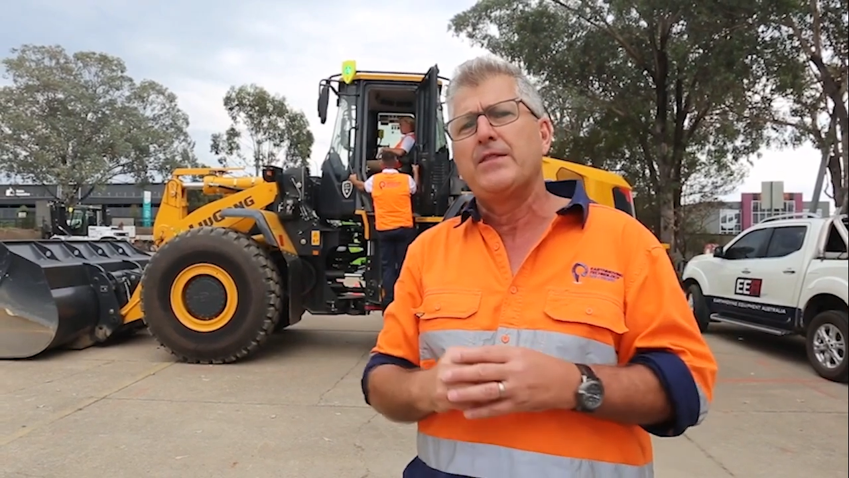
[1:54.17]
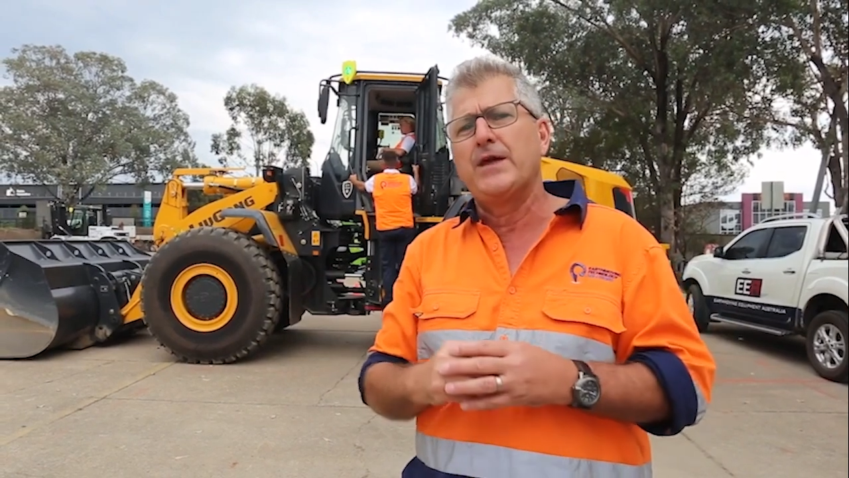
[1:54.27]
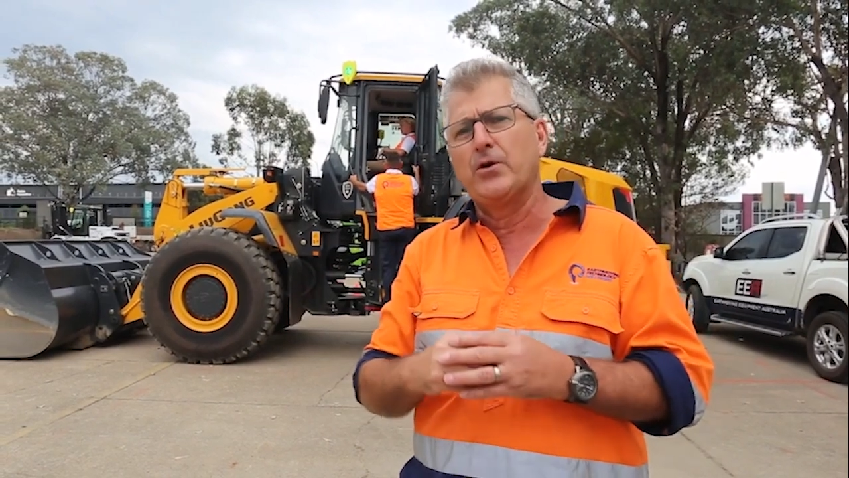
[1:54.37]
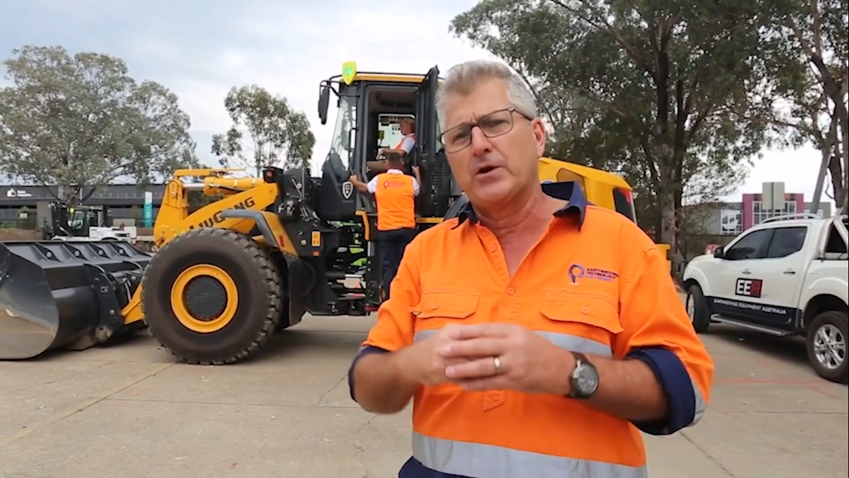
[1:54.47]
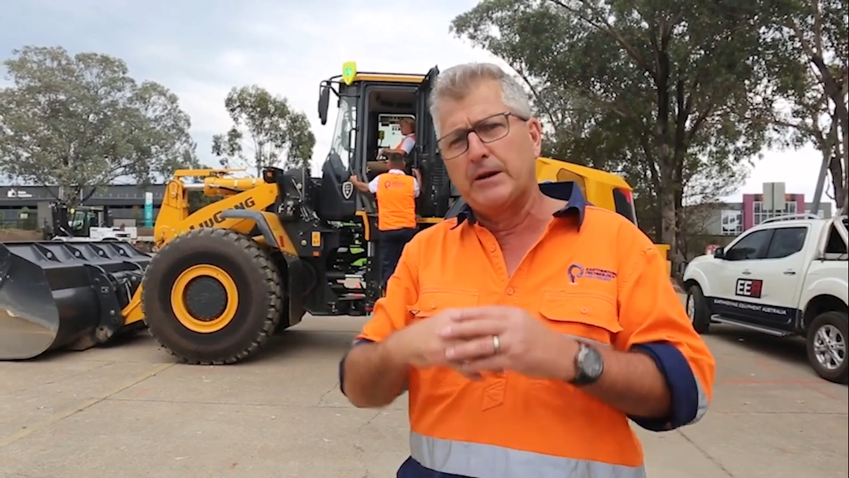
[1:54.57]

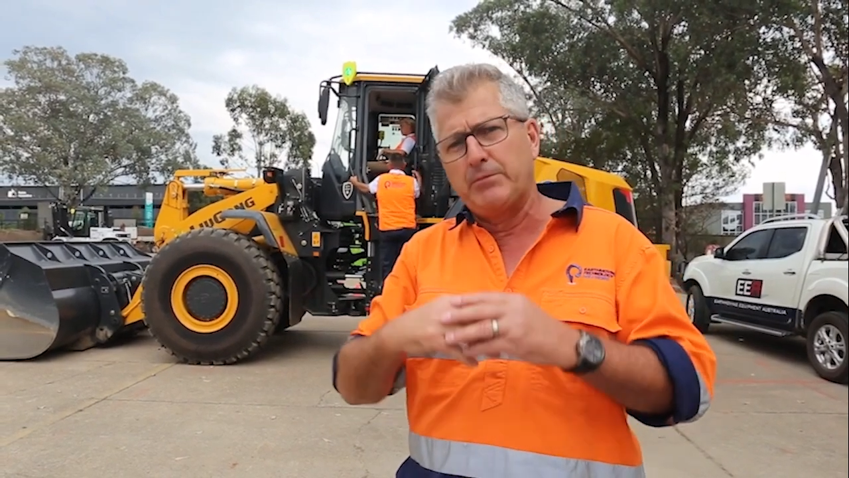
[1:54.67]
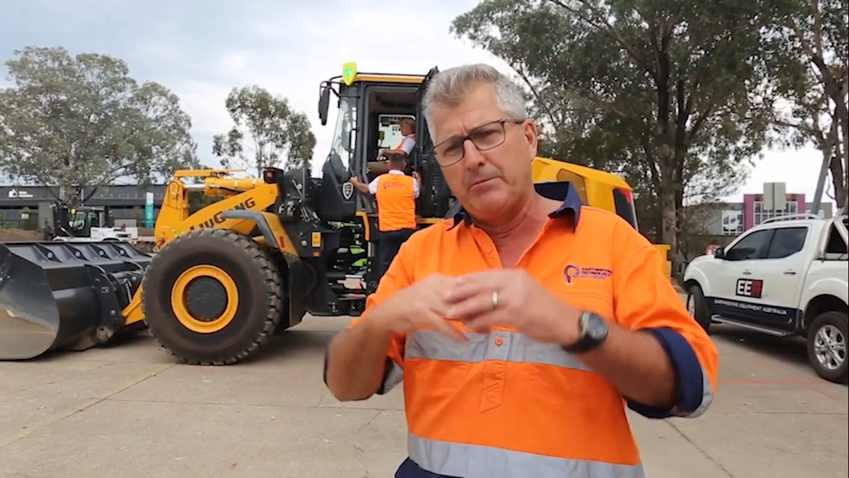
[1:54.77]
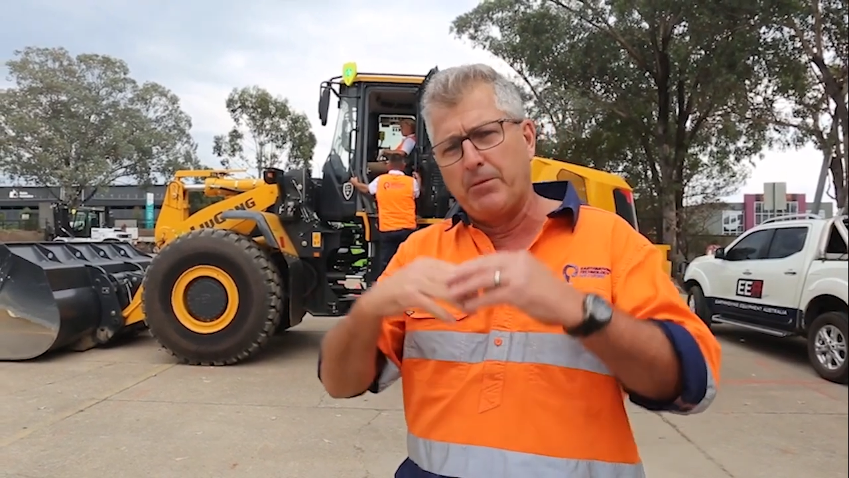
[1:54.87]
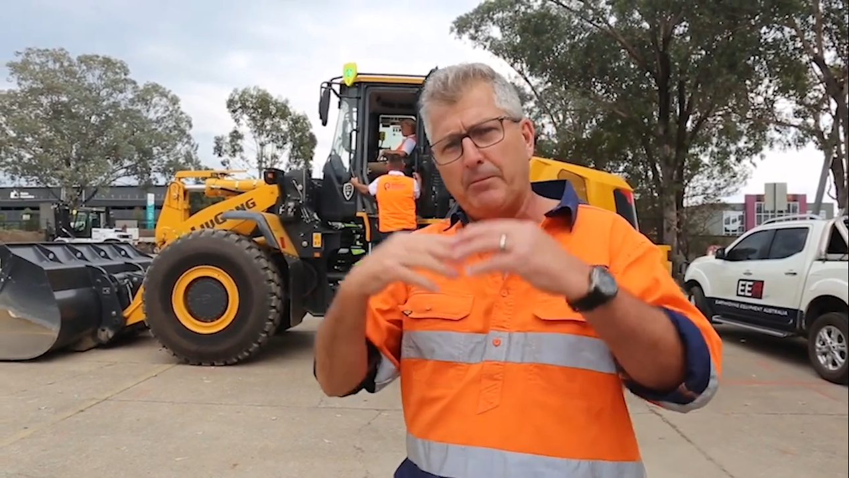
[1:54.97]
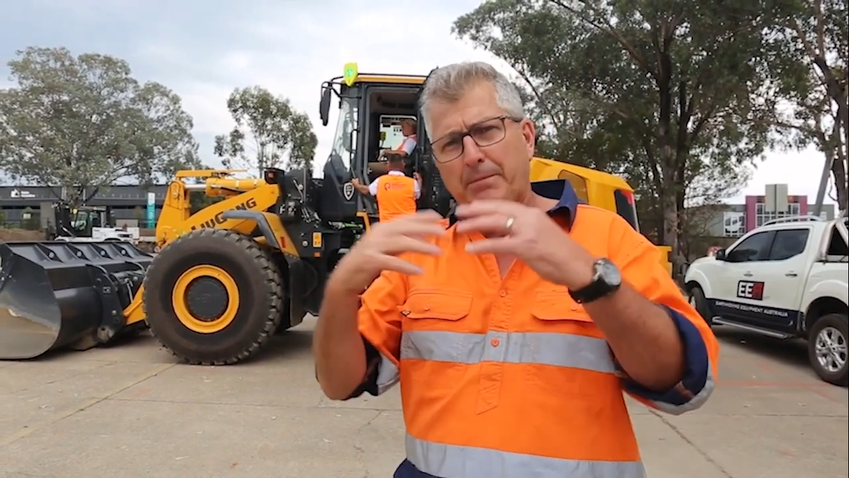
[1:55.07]
they're not going to
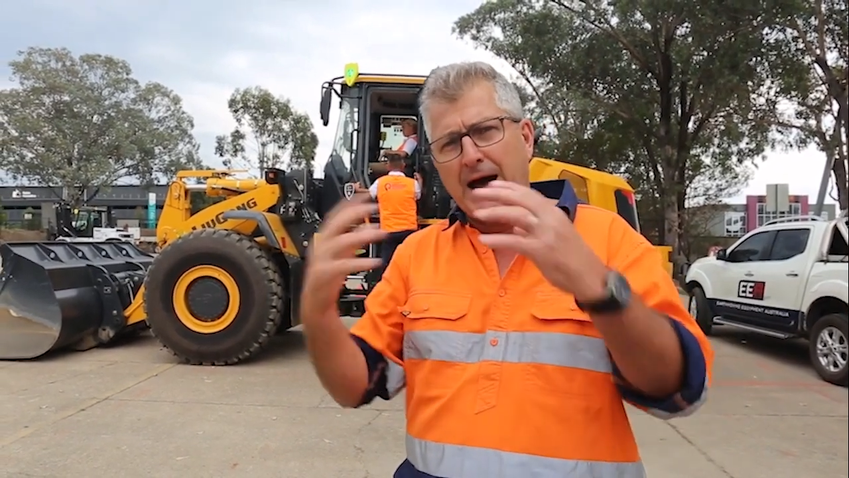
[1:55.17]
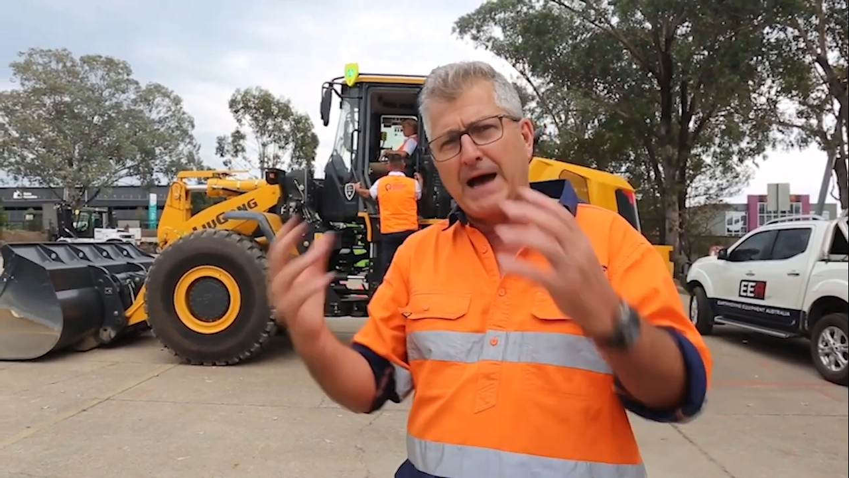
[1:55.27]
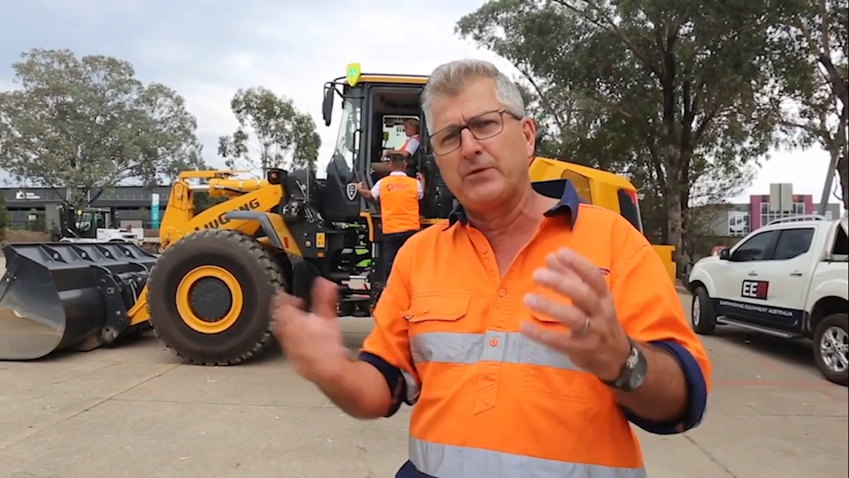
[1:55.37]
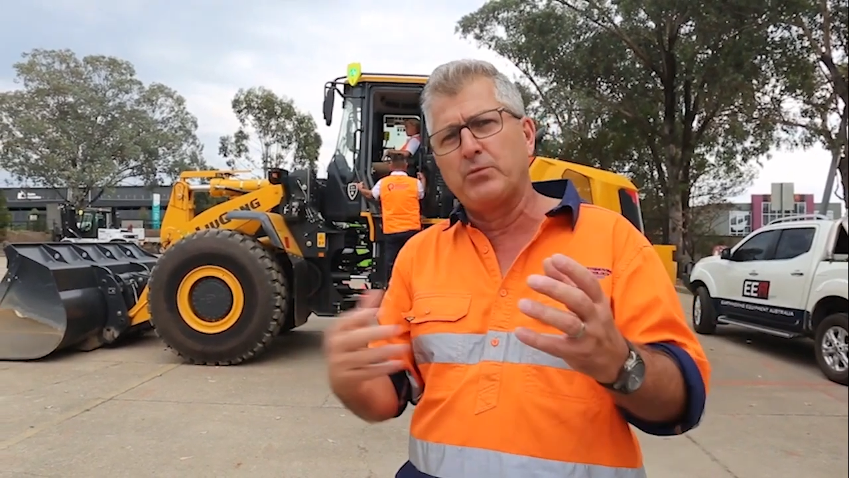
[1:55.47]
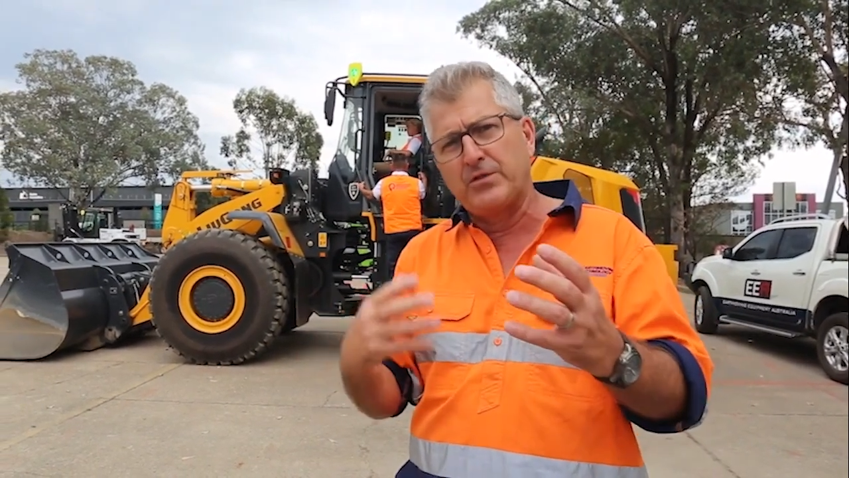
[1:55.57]
be
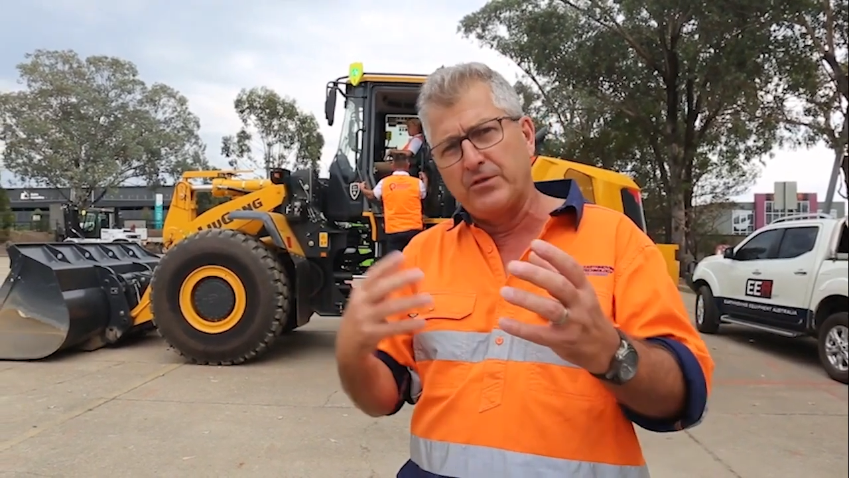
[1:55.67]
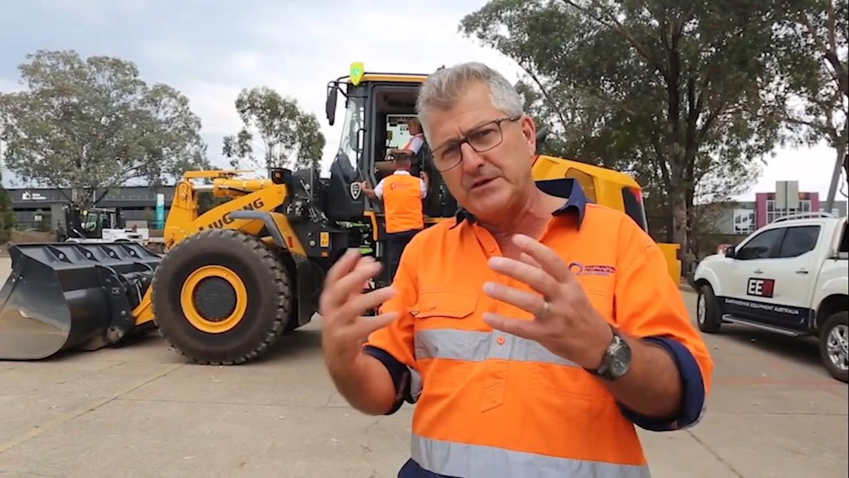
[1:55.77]
bombarded with